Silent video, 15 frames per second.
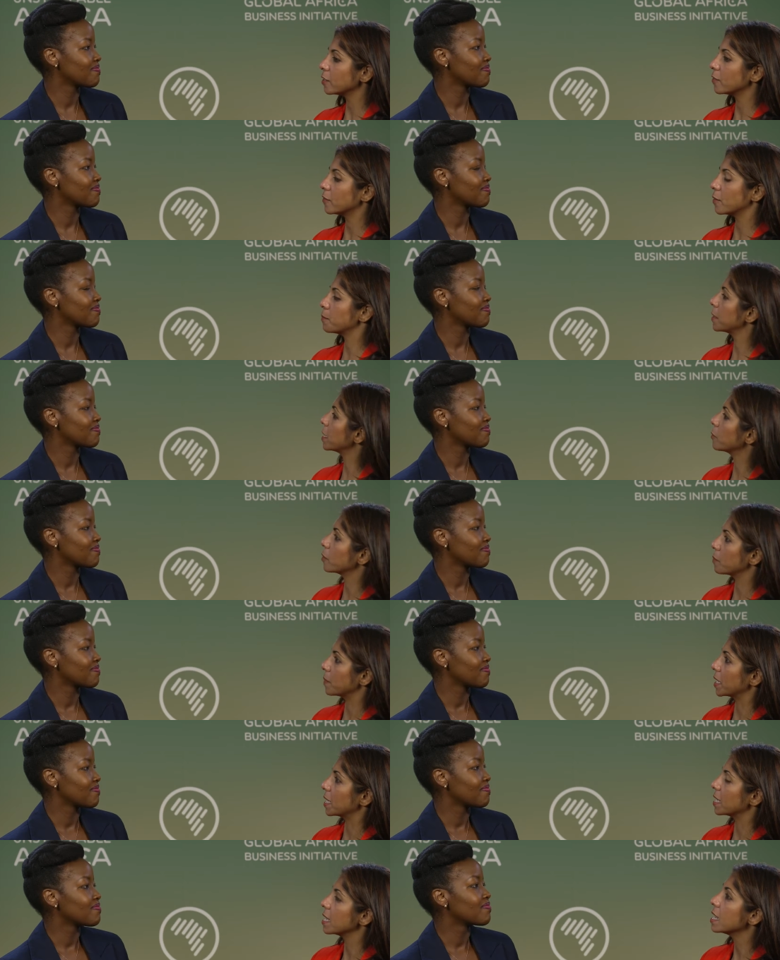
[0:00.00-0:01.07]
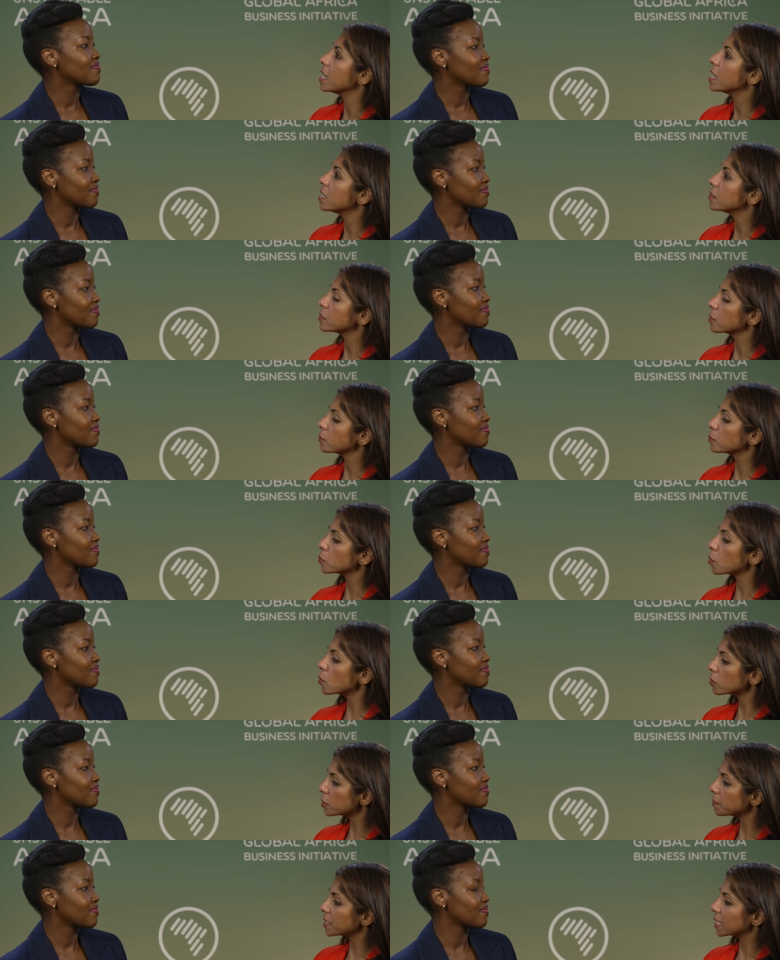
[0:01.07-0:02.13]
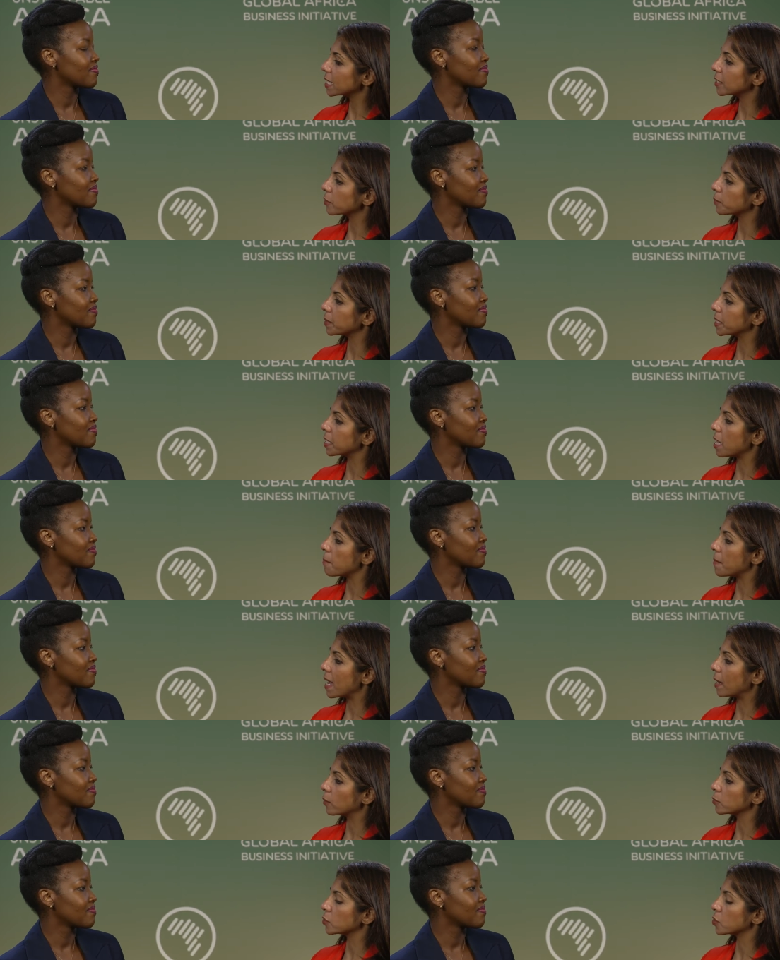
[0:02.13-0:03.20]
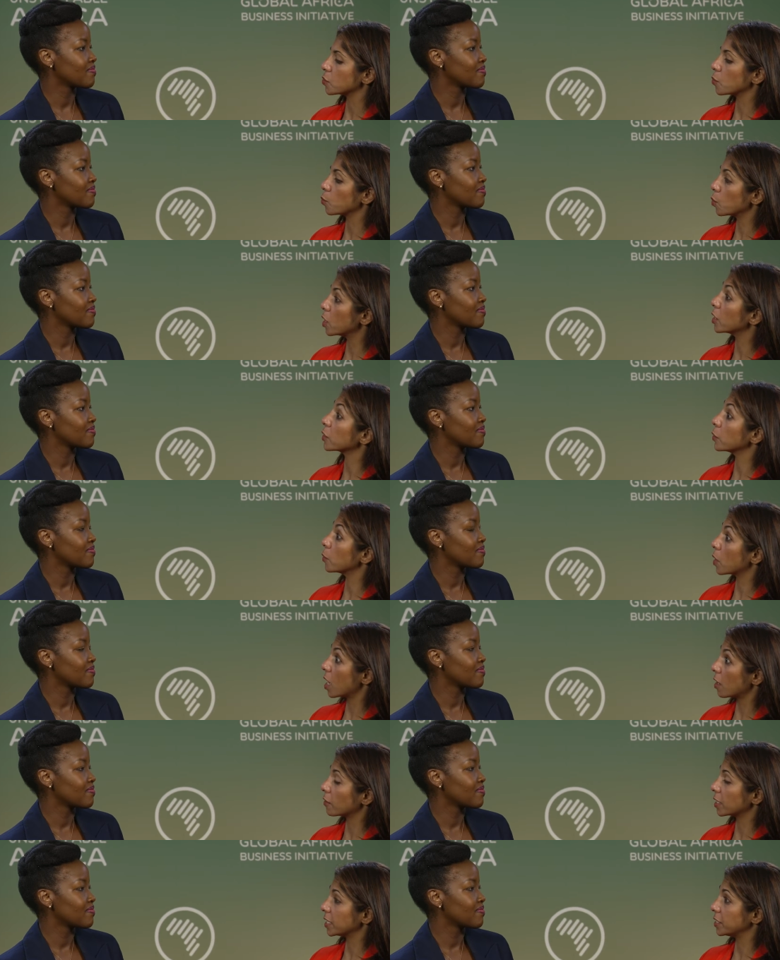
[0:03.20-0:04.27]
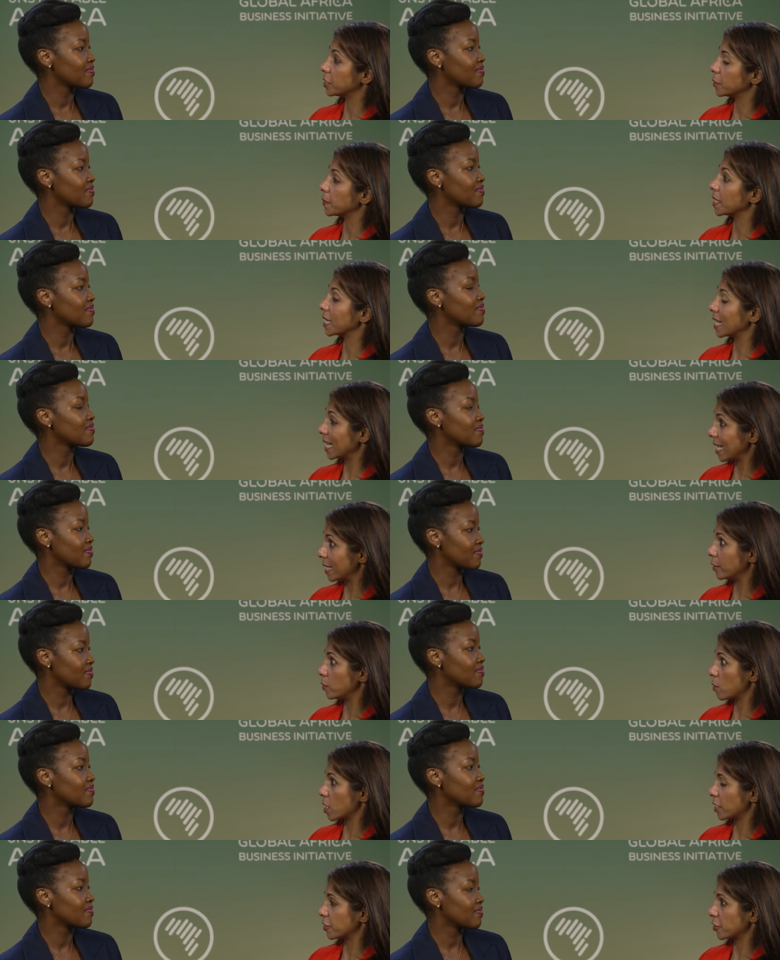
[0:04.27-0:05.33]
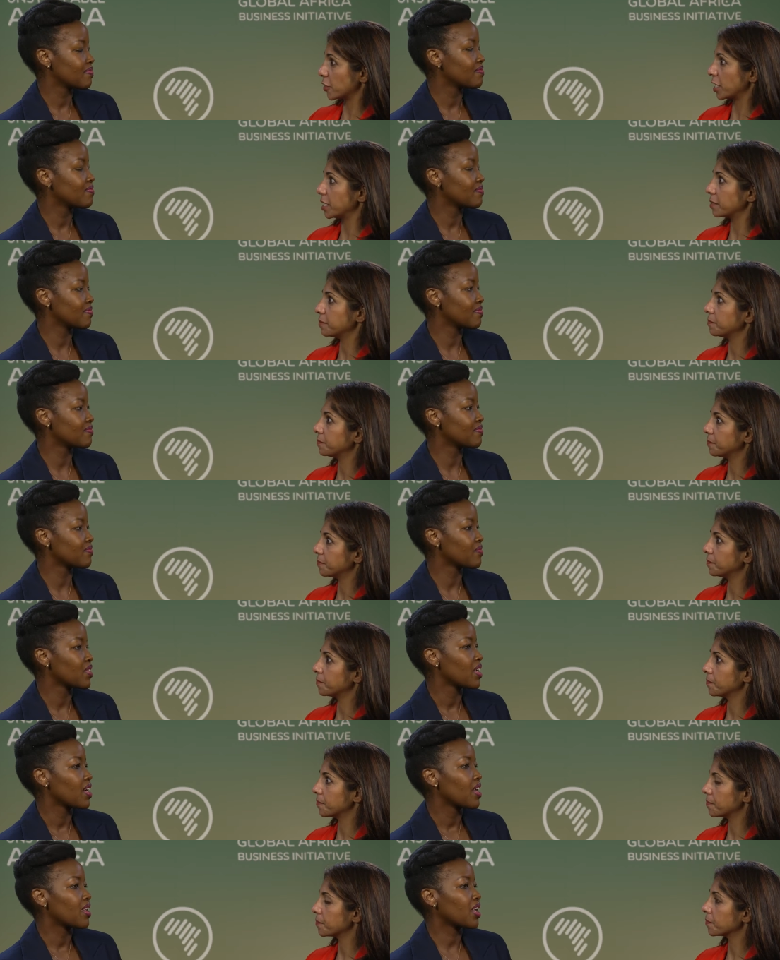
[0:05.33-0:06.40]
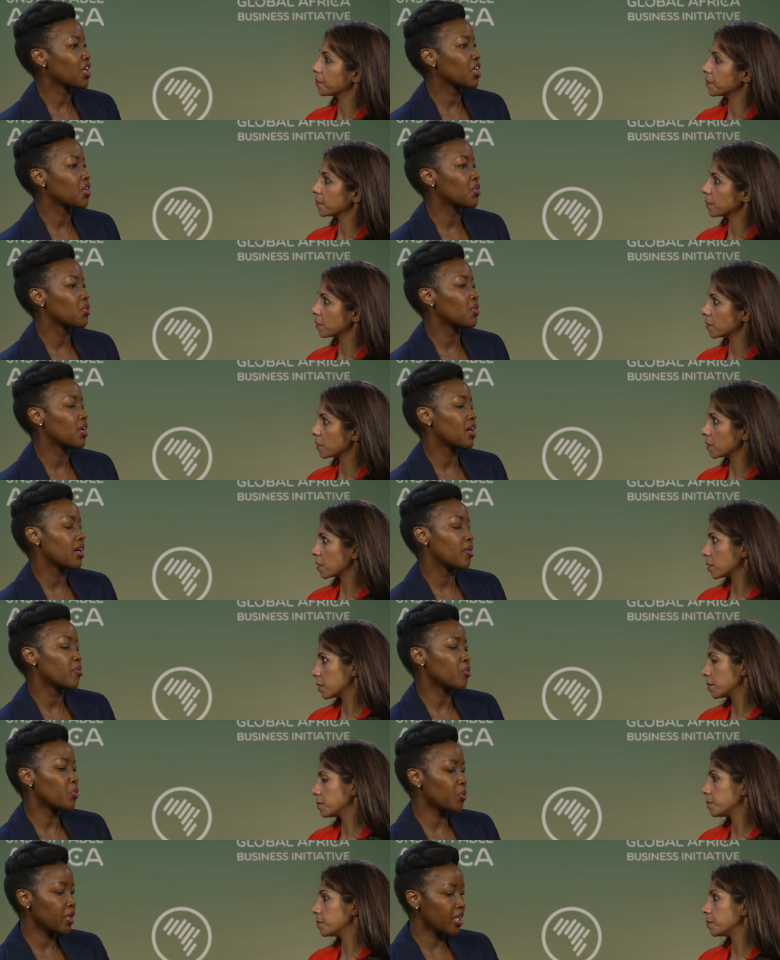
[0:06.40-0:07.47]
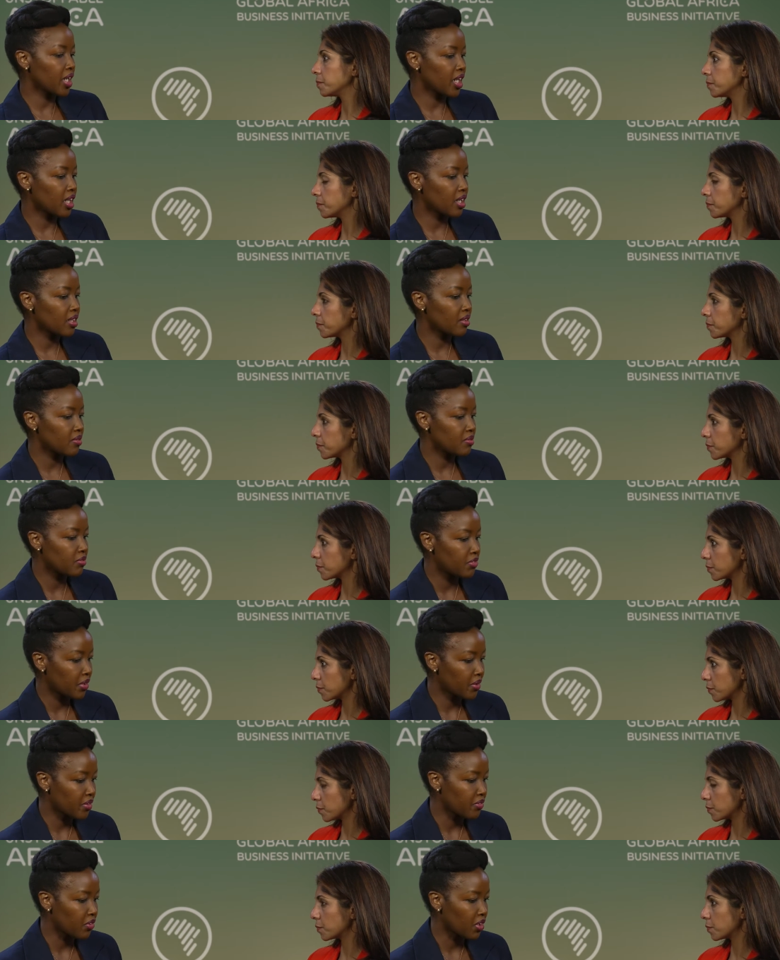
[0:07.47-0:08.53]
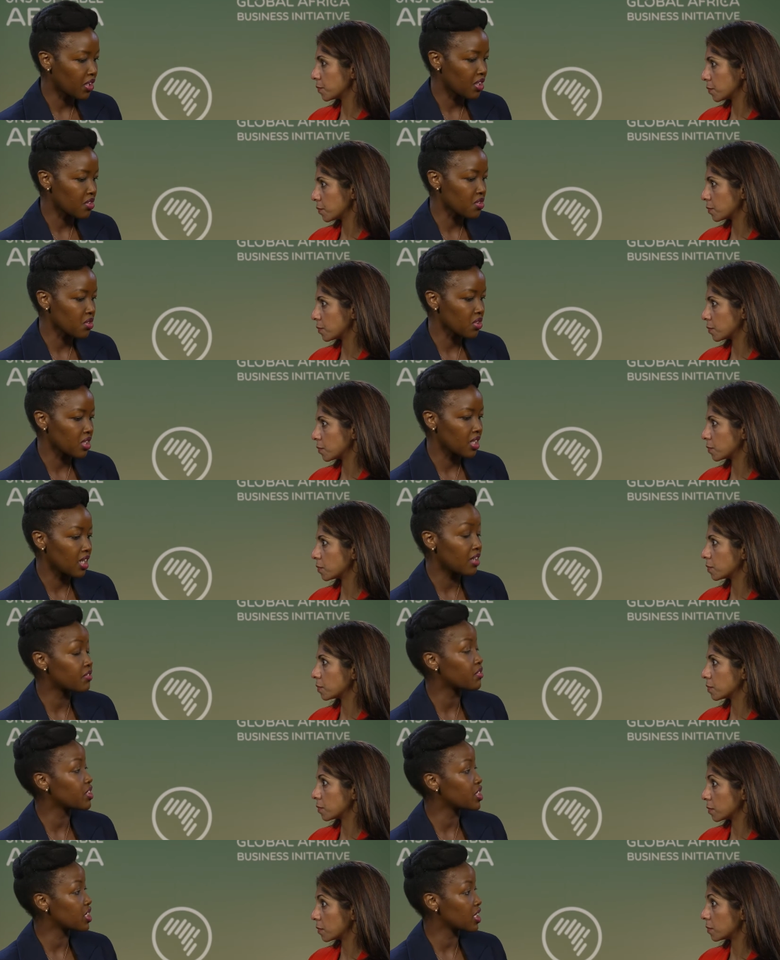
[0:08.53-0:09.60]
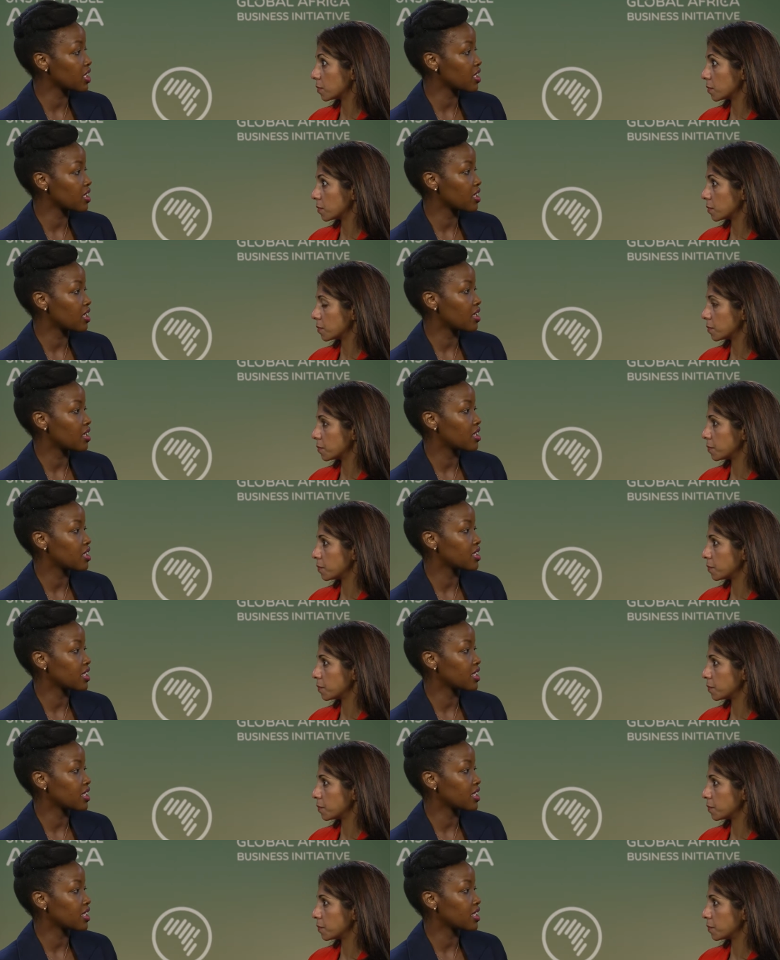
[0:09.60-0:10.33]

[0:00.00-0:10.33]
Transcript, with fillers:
Speaker 1: you for being with me. So, talk to me a little bit about the work you're currently doing in your country.
Speaker 2: Mm -hmm. Thank you. Um, we are very focused on leveraging uh,